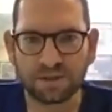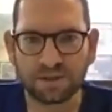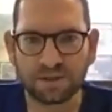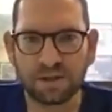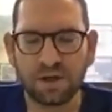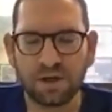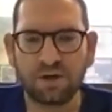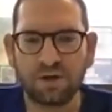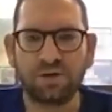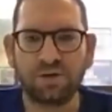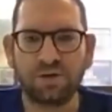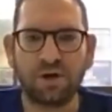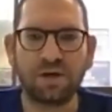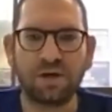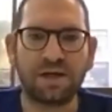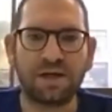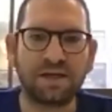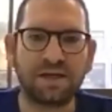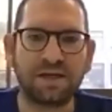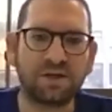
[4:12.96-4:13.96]
you don't
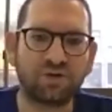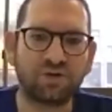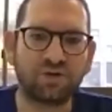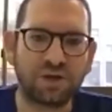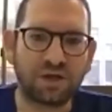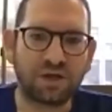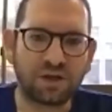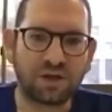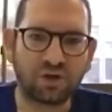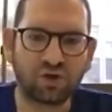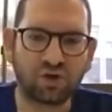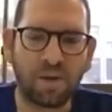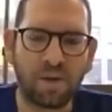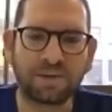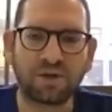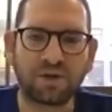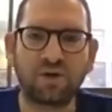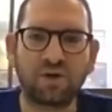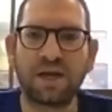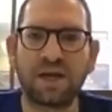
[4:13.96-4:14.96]
eat and drink in the shops, and
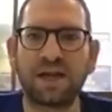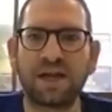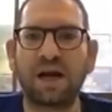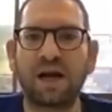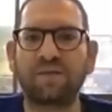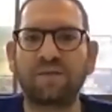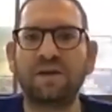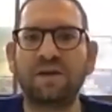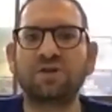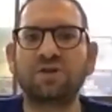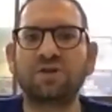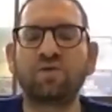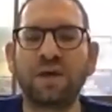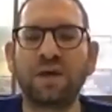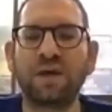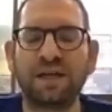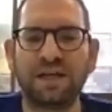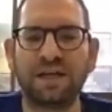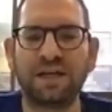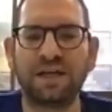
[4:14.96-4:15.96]
you get out of there as
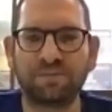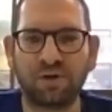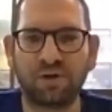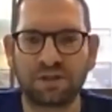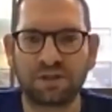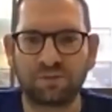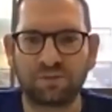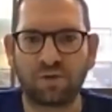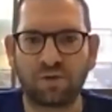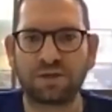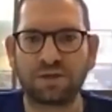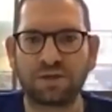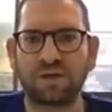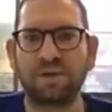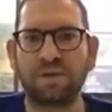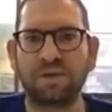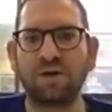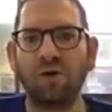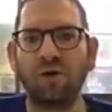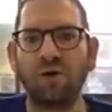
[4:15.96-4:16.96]
quickly as possible. There's going to be
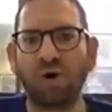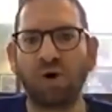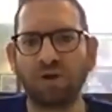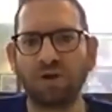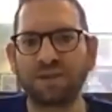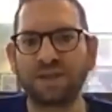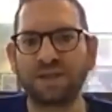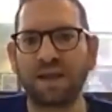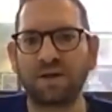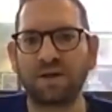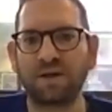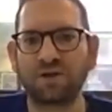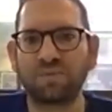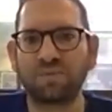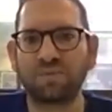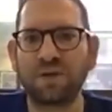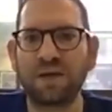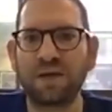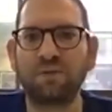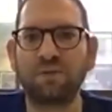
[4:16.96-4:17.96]
large gatherings of
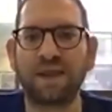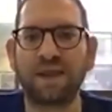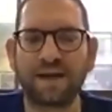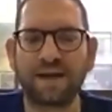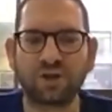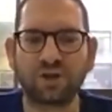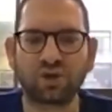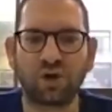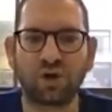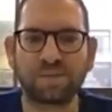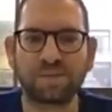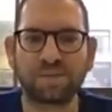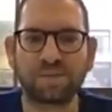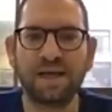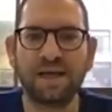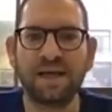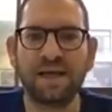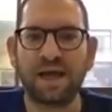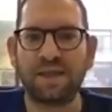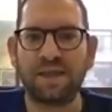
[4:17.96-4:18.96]
people at shops,
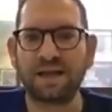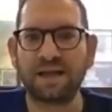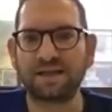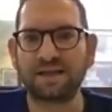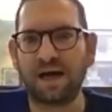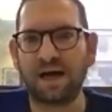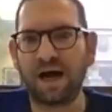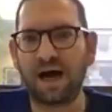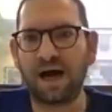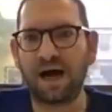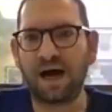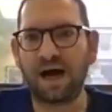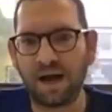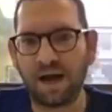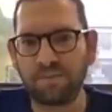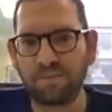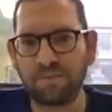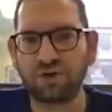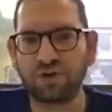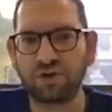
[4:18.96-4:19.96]
and that's a high
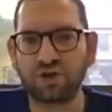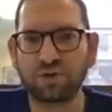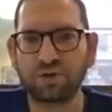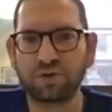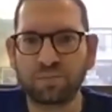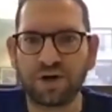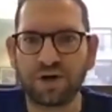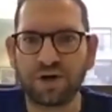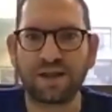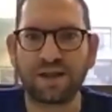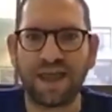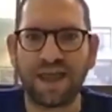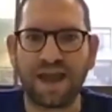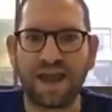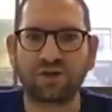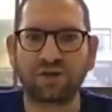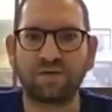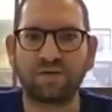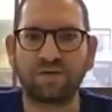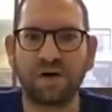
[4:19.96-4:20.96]
hub to spread the
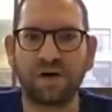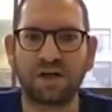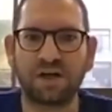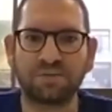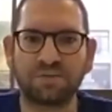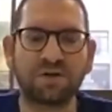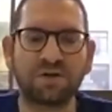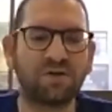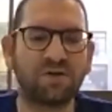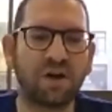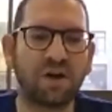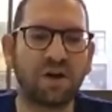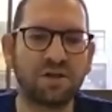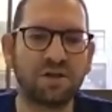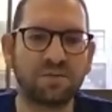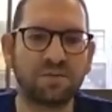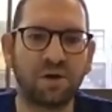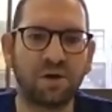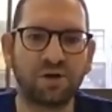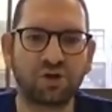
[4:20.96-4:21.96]
actual virus. But if you go into
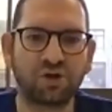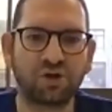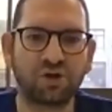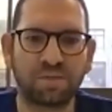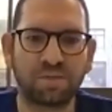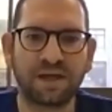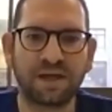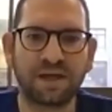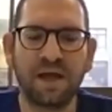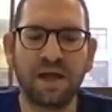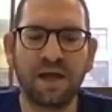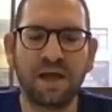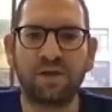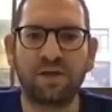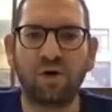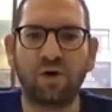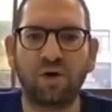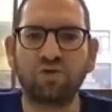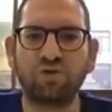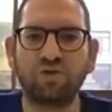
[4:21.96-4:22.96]
most shops, they
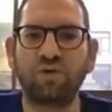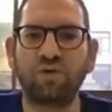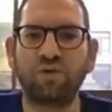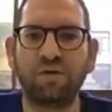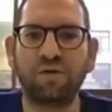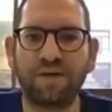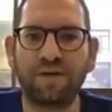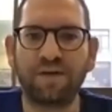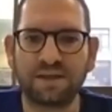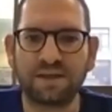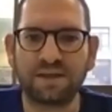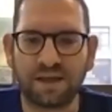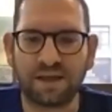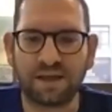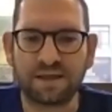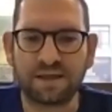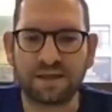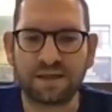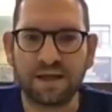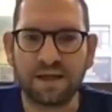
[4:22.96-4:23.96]
aren't well
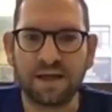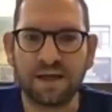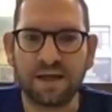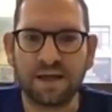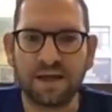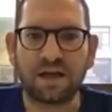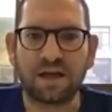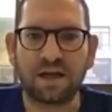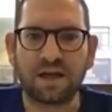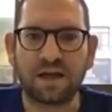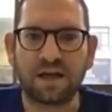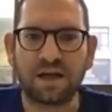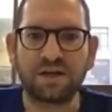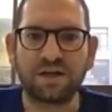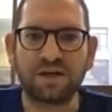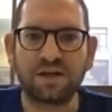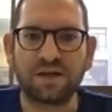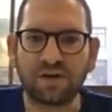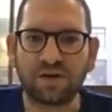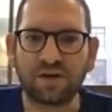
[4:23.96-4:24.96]
ventilated, and it's very
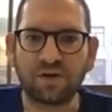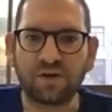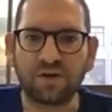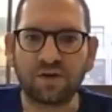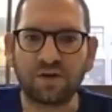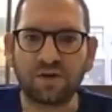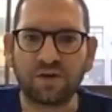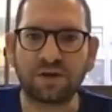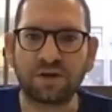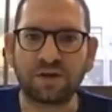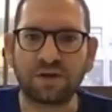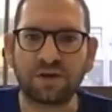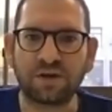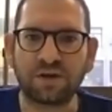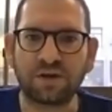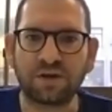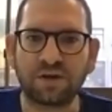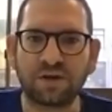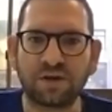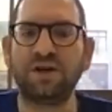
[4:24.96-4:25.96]
difficult to get
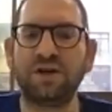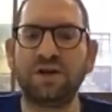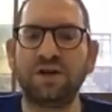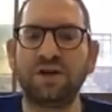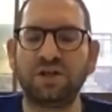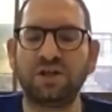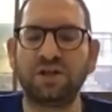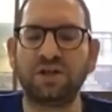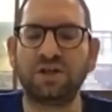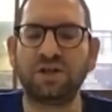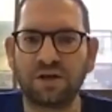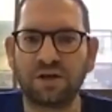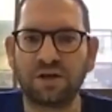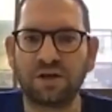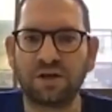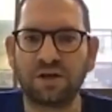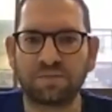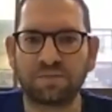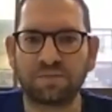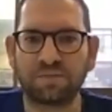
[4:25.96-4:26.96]
fresh air into those
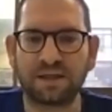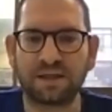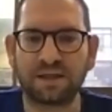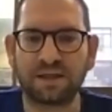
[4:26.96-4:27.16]
places.